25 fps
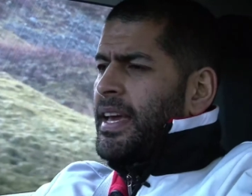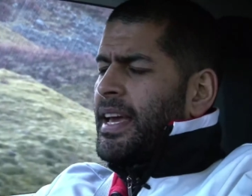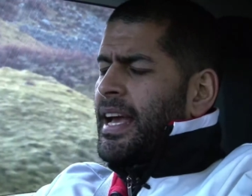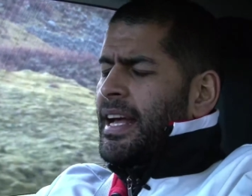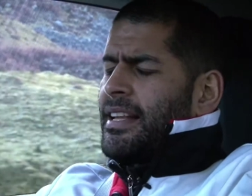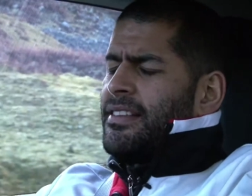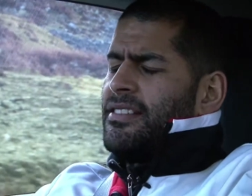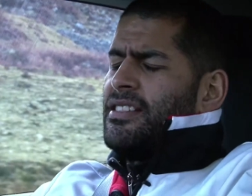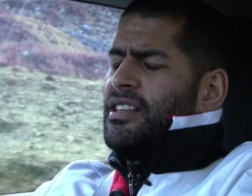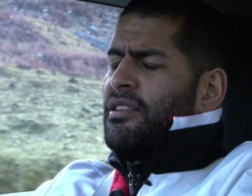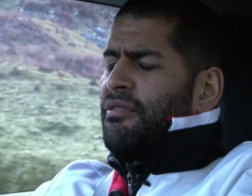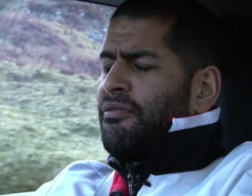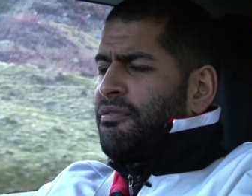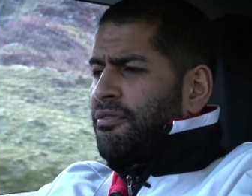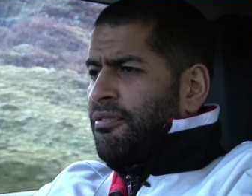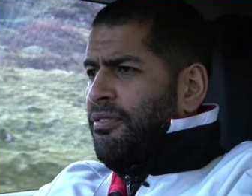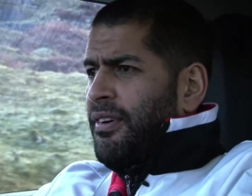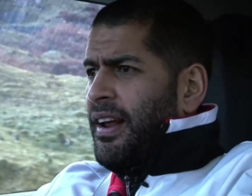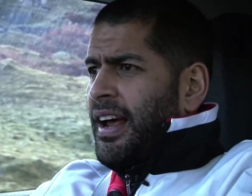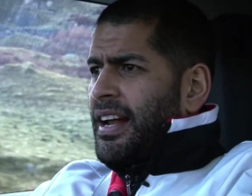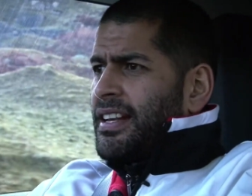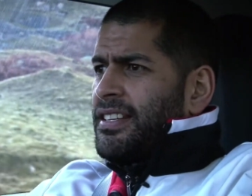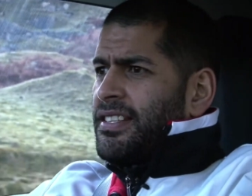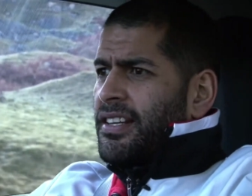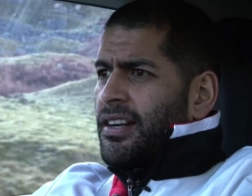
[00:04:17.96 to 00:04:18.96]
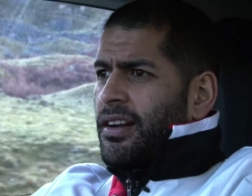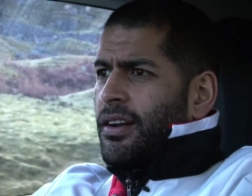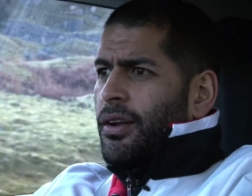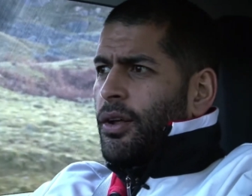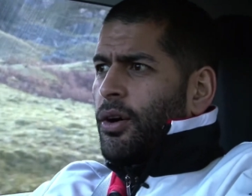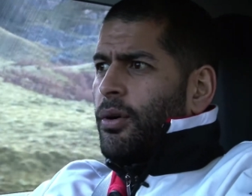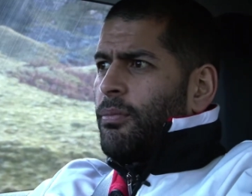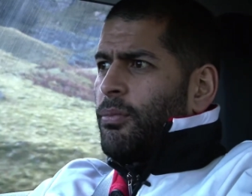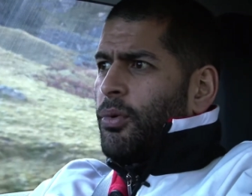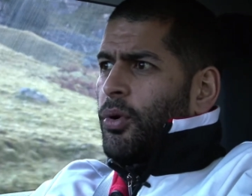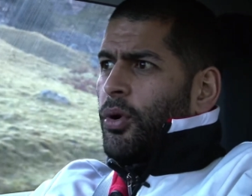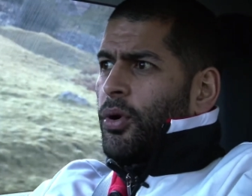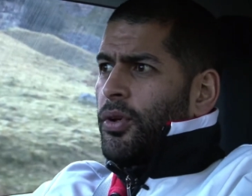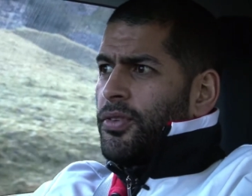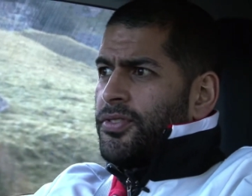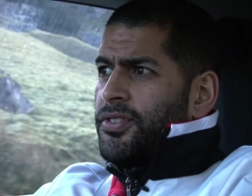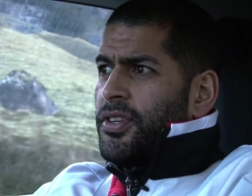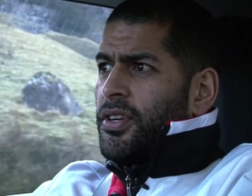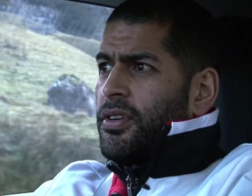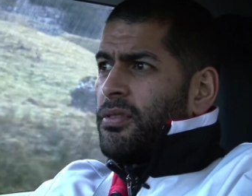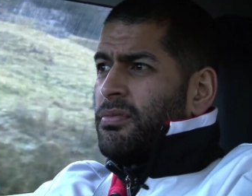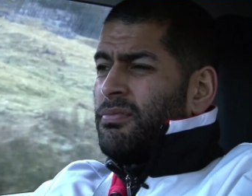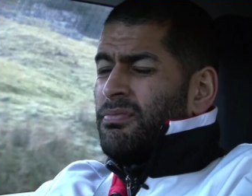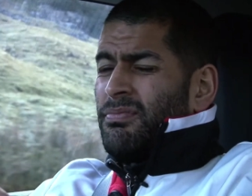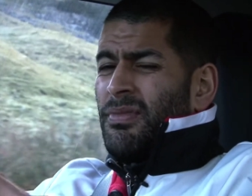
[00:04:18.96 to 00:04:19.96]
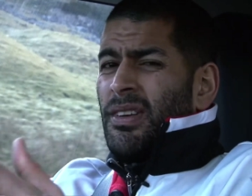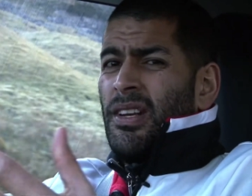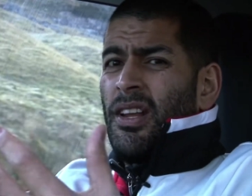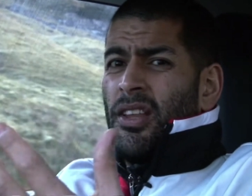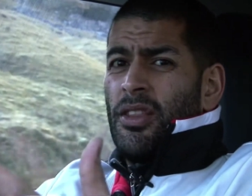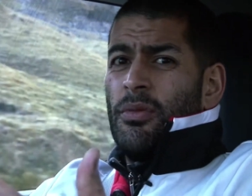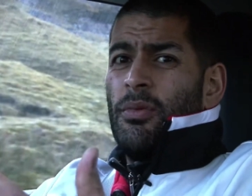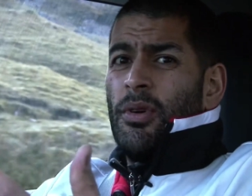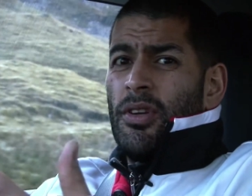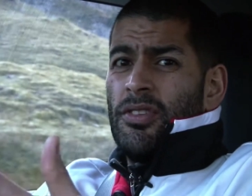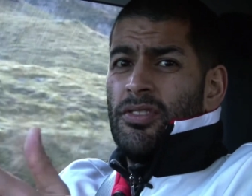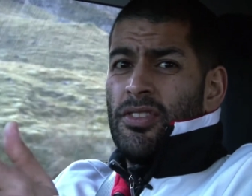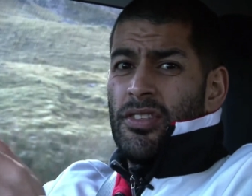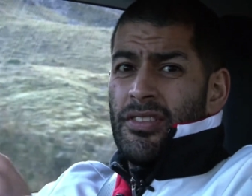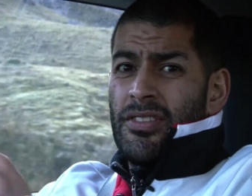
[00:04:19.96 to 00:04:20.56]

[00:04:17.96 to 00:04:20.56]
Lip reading: gets deflected a lot more. So, in other words, the